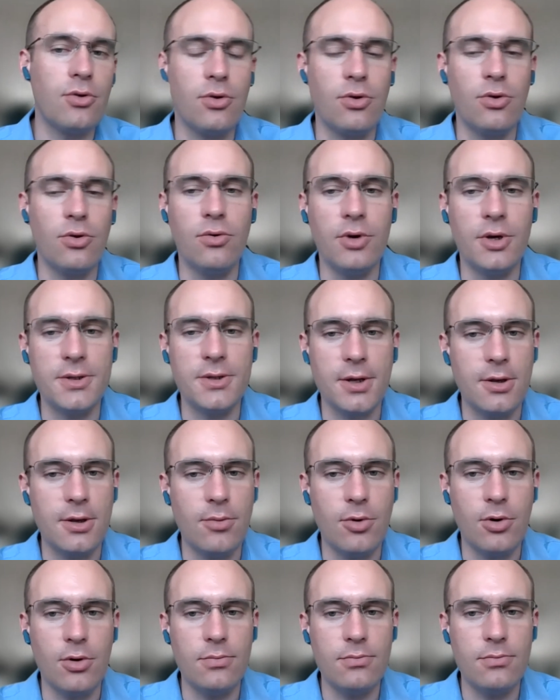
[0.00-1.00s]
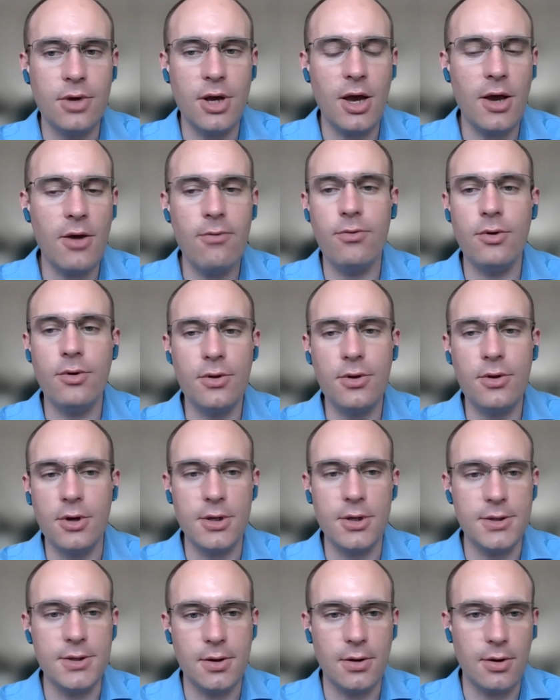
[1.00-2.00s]
of the US anymore.
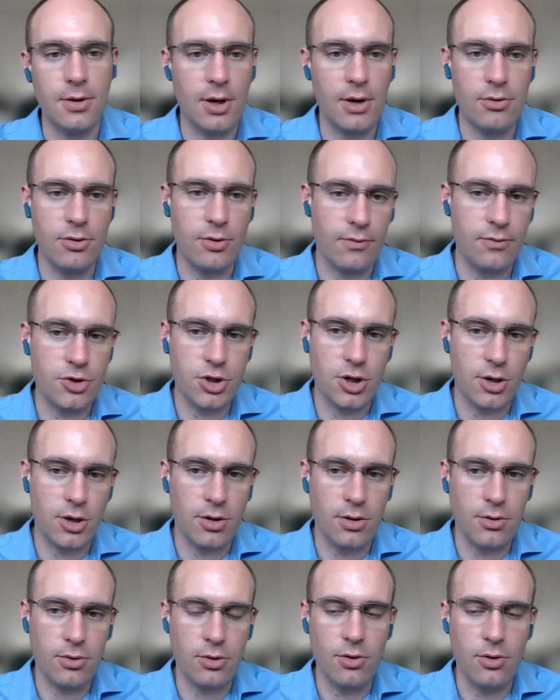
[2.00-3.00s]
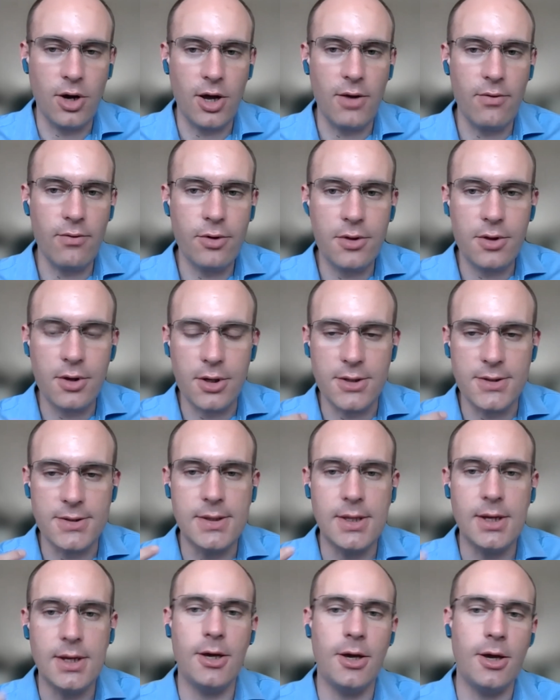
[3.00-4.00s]
Everything is done out of China. Everything is
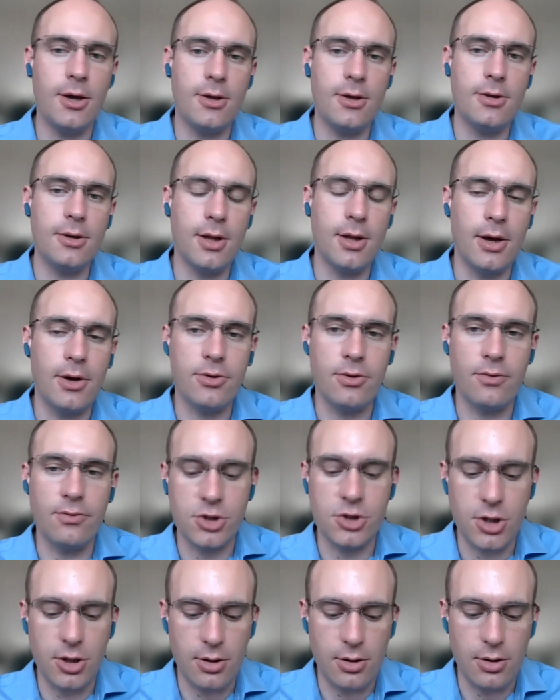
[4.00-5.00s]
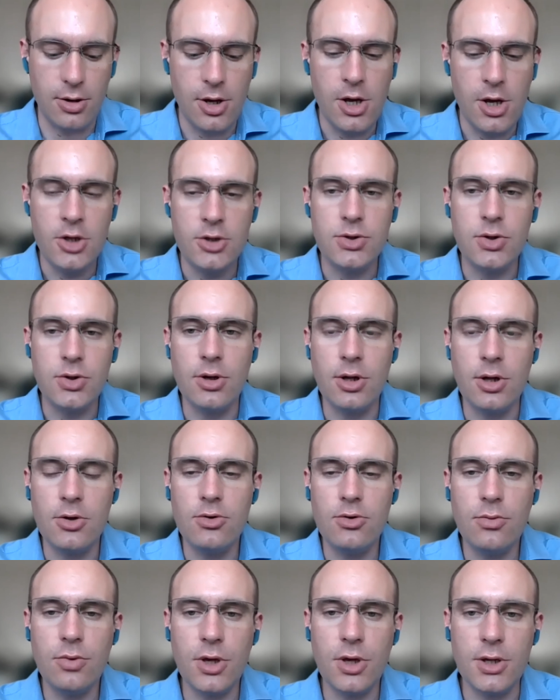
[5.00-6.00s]
delegated out of China. So you
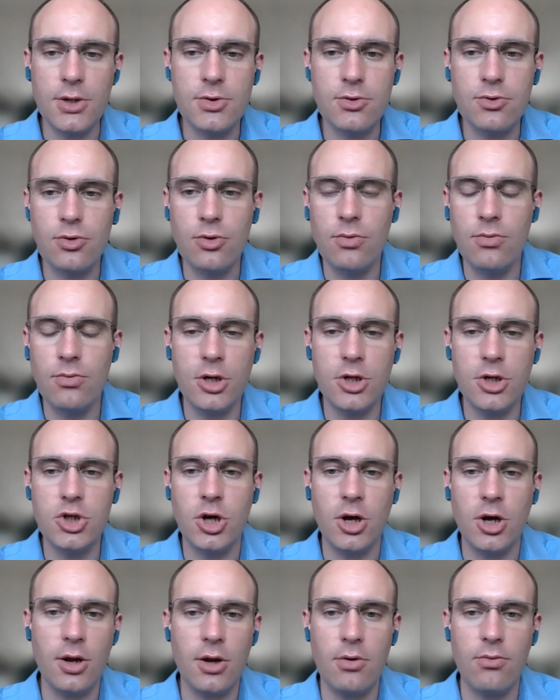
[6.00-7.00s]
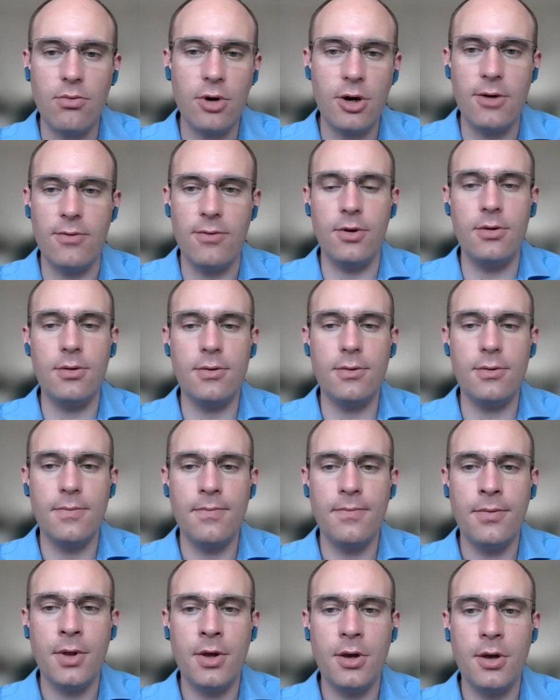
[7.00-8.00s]
need to be extremely China relevant
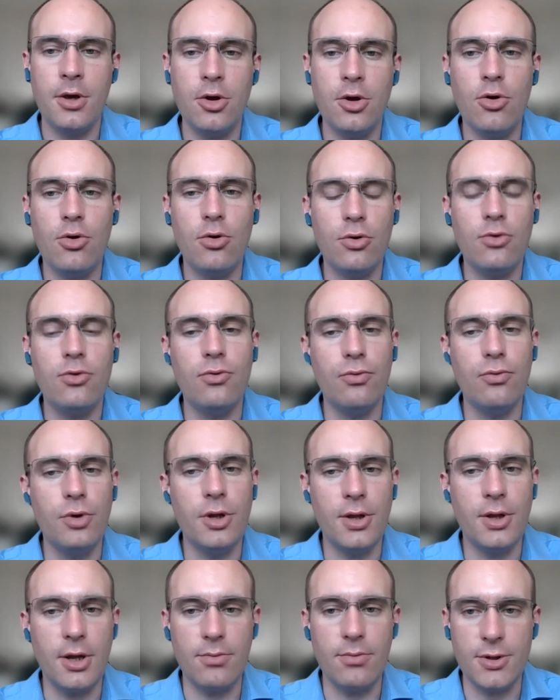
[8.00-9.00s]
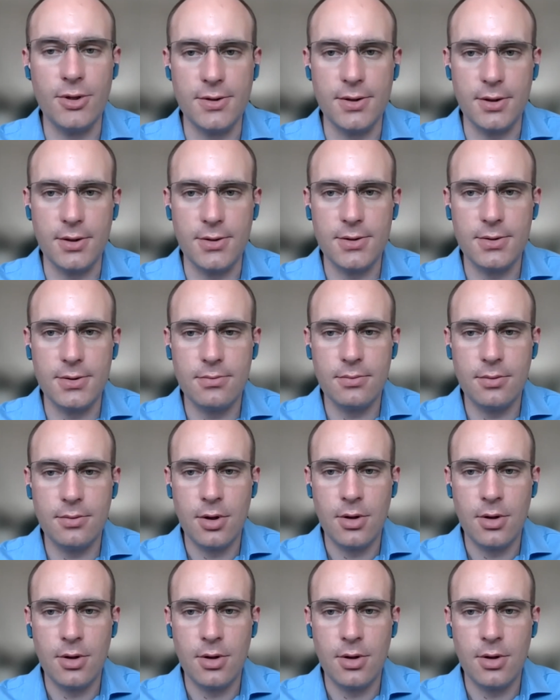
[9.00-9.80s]
in order to win that business.